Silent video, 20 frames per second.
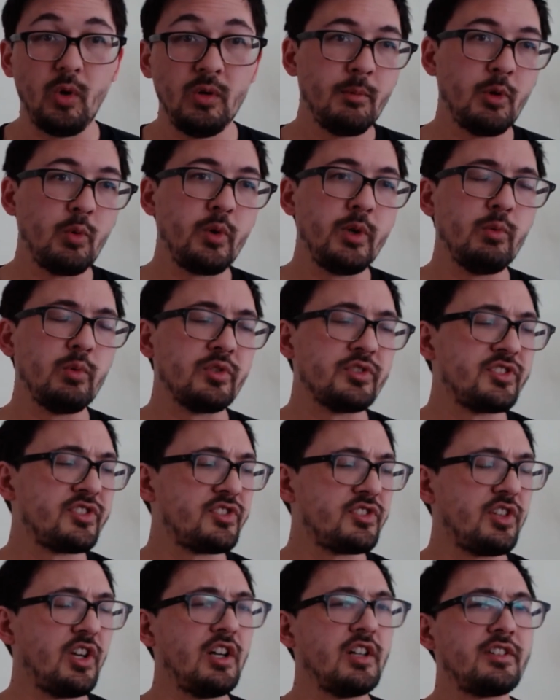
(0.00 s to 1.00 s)
But we will
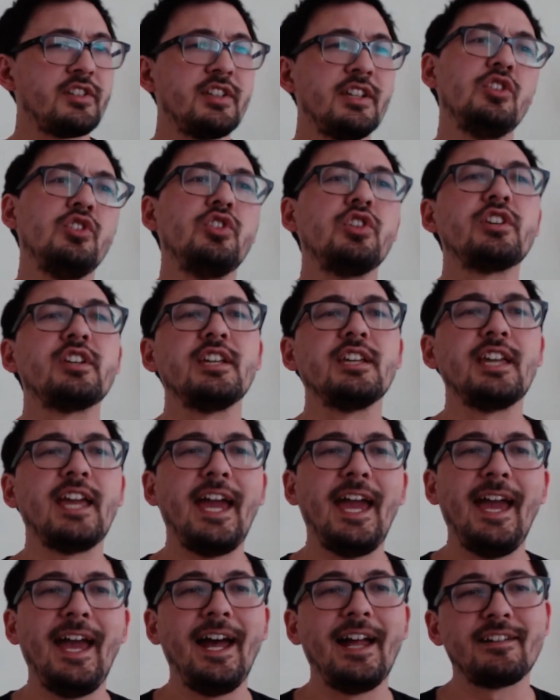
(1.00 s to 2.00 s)
start looking
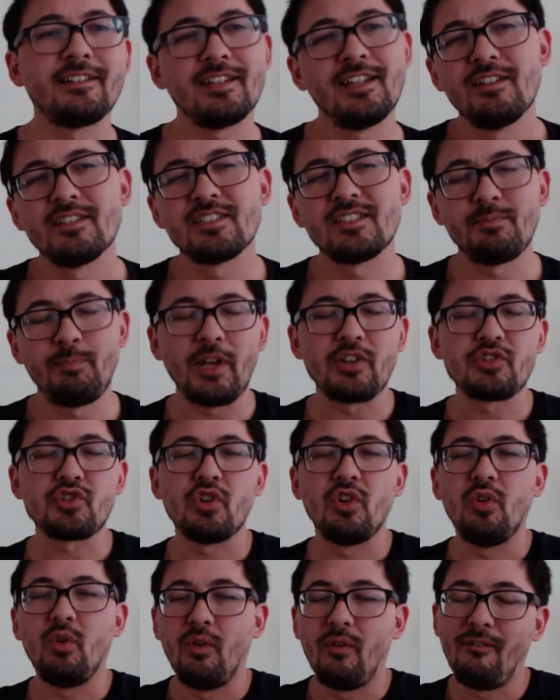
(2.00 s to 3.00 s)
at Special